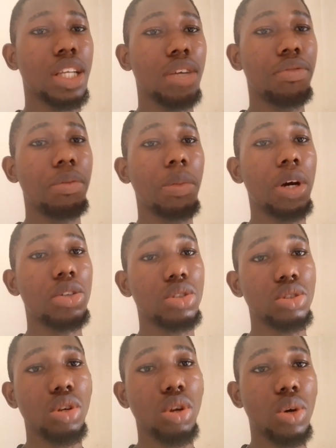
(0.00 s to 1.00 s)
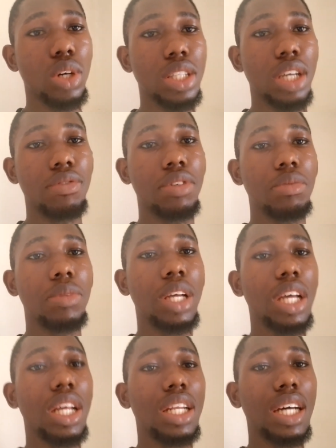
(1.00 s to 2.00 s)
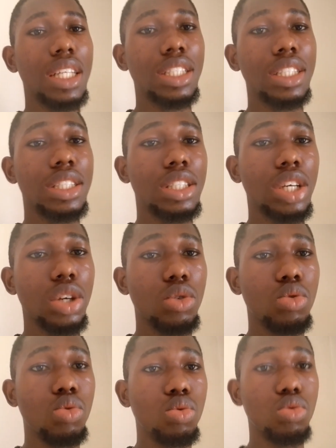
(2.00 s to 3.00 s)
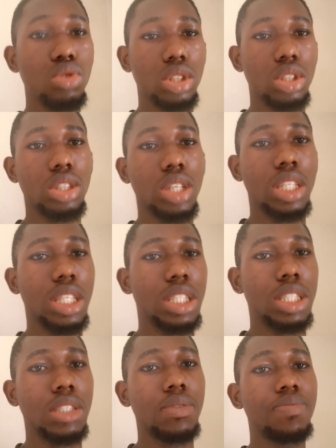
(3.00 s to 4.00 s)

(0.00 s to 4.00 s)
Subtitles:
time frame and on the lower time frame, that is a good strategy.